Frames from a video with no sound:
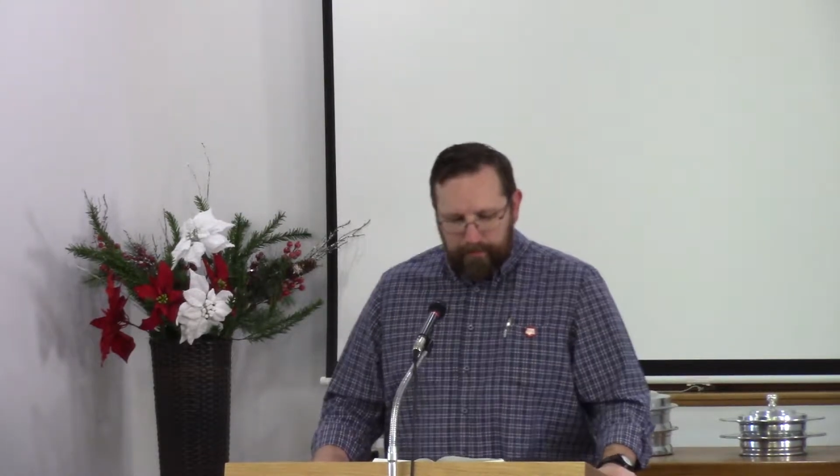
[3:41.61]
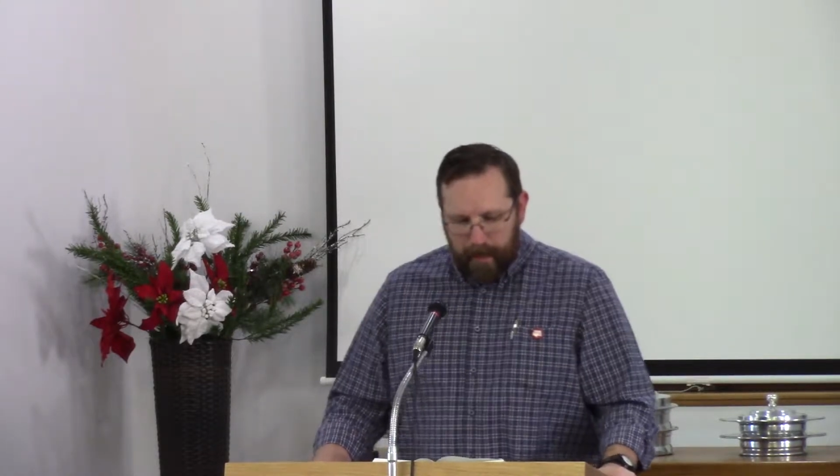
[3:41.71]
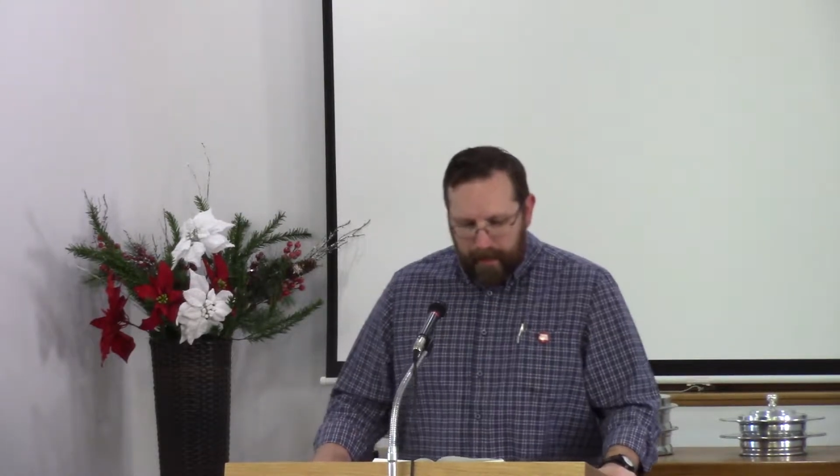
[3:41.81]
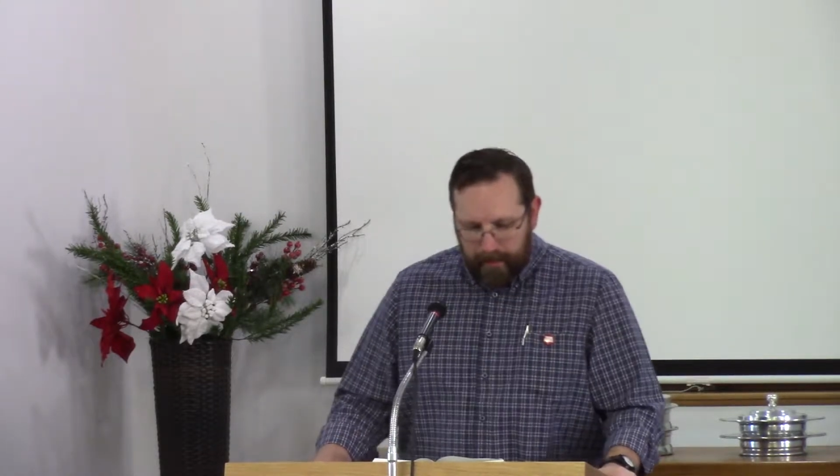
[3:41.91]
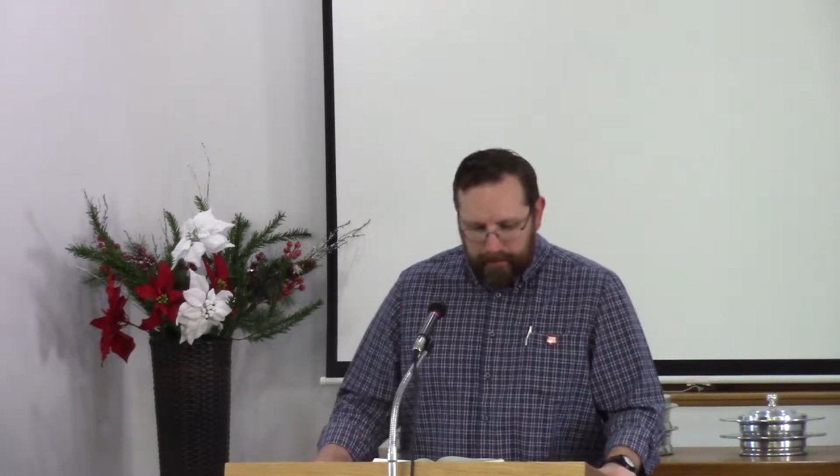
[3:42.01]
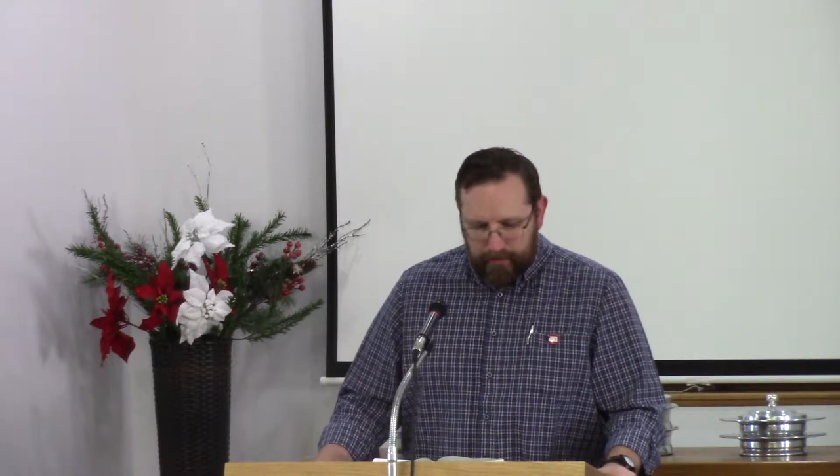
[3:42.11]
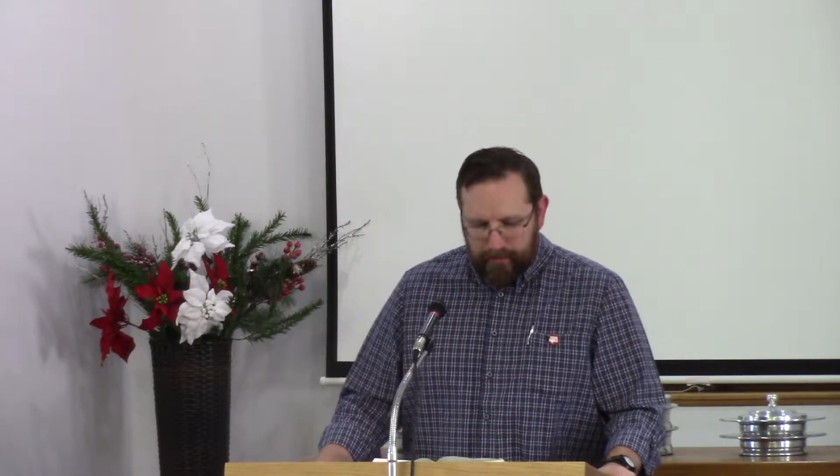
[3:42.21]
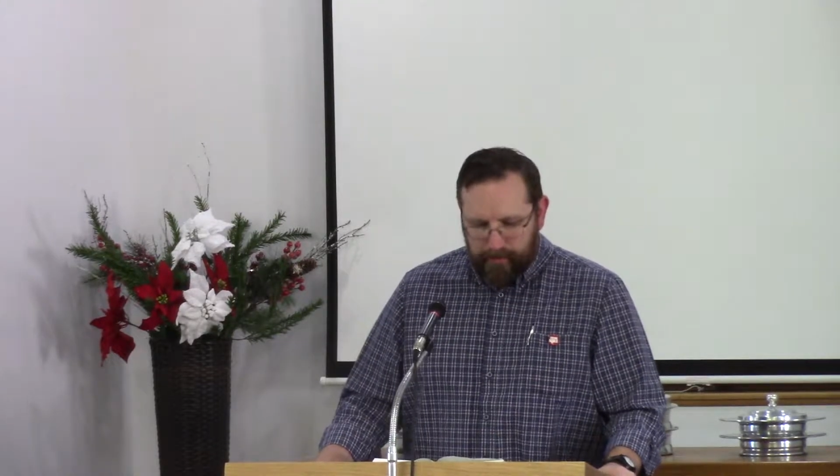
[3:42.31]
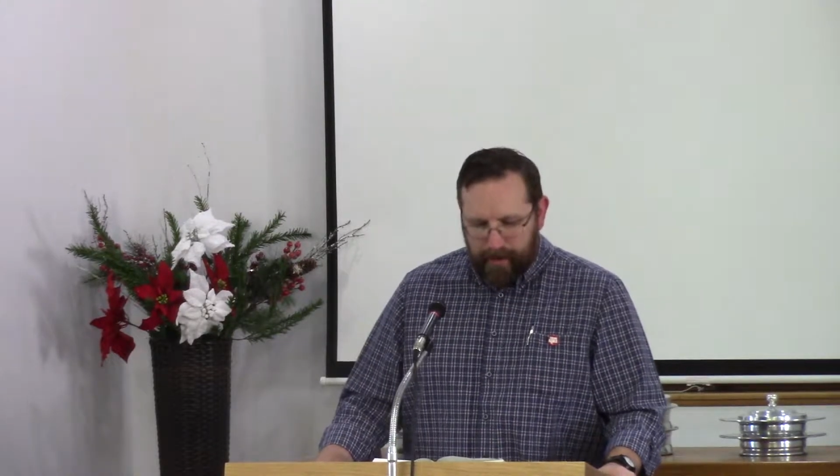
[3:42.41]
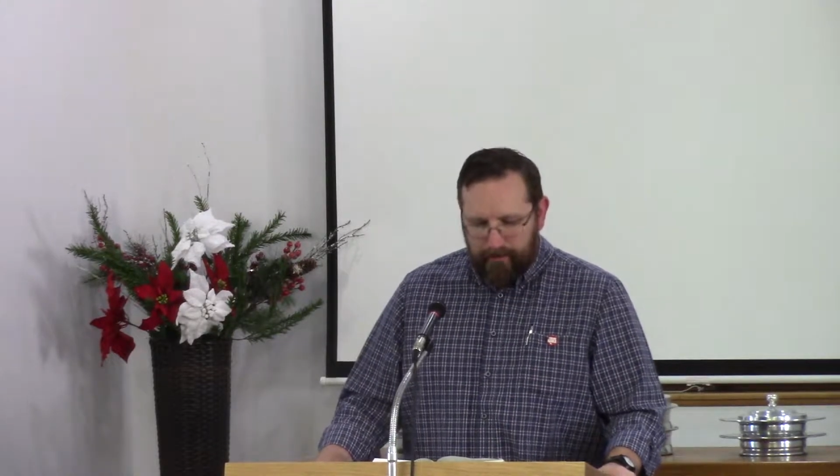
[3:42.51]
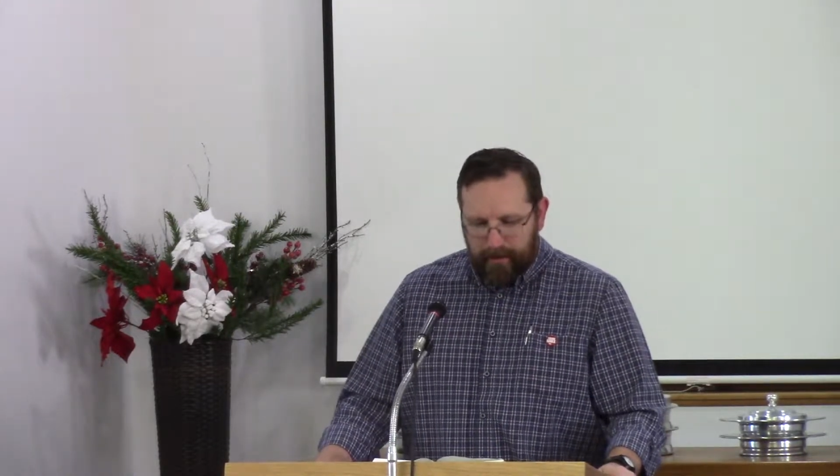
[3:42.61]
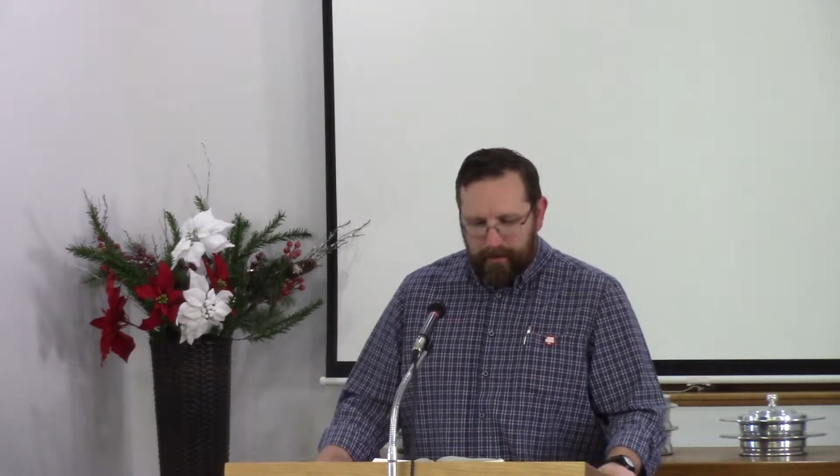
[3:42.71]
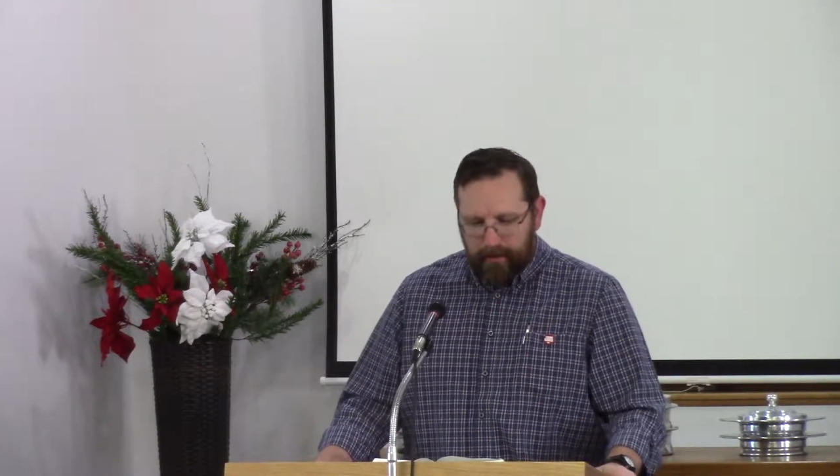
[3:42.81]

by describing,